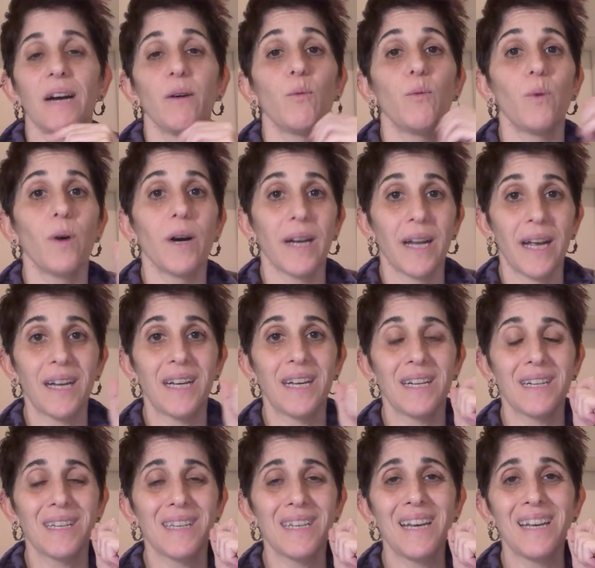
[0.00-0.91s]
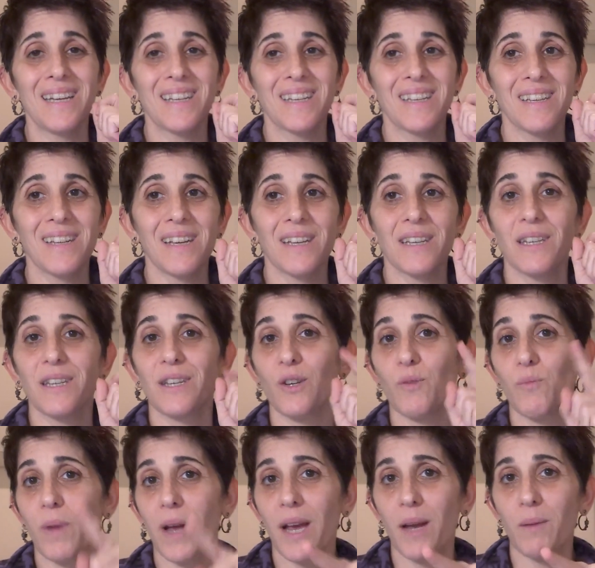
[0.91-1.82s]
What I can say is this
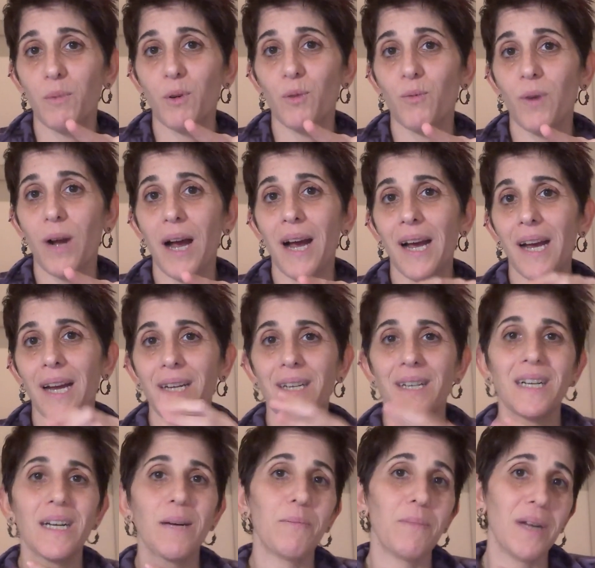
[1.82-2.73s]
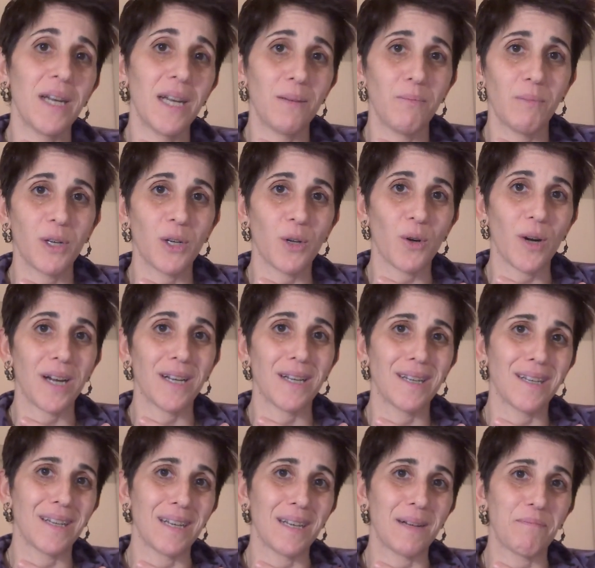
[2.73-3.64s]
you may be right, I may be
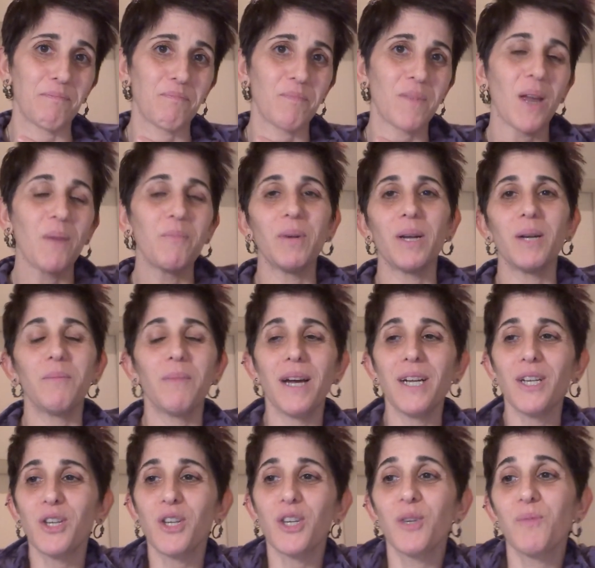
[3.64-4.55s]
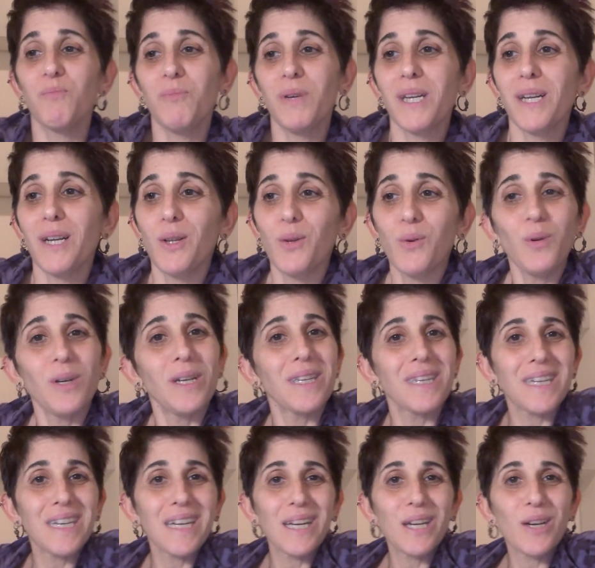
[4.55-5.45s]
crazy, but it might just be a
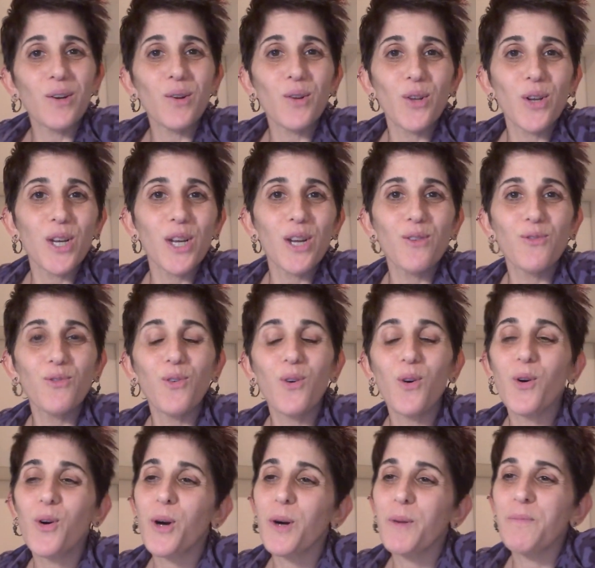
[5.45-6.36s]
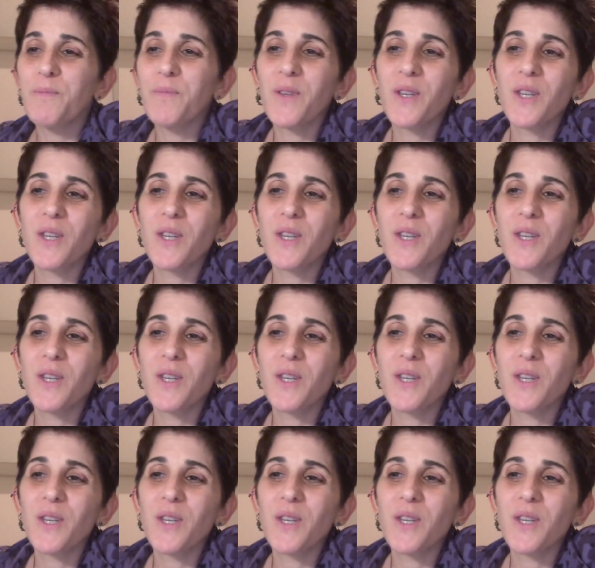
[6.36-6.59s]
lunatic you're looking for.